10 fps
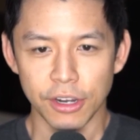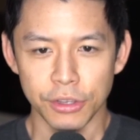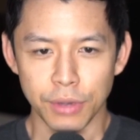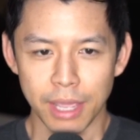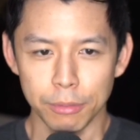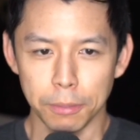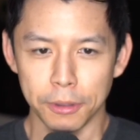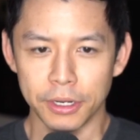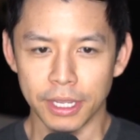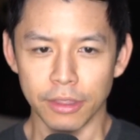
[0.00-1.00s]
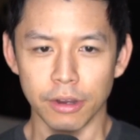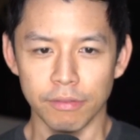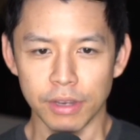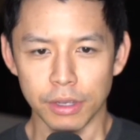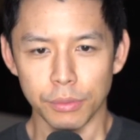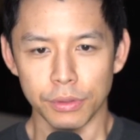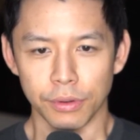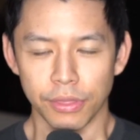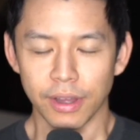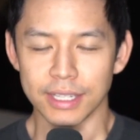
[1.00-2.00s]
Are you able to put together a video with your
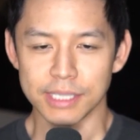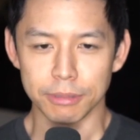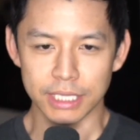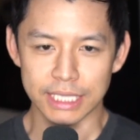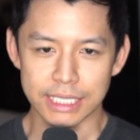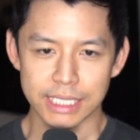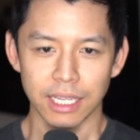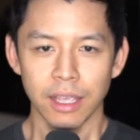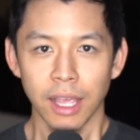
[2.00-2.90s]
thoughts, please?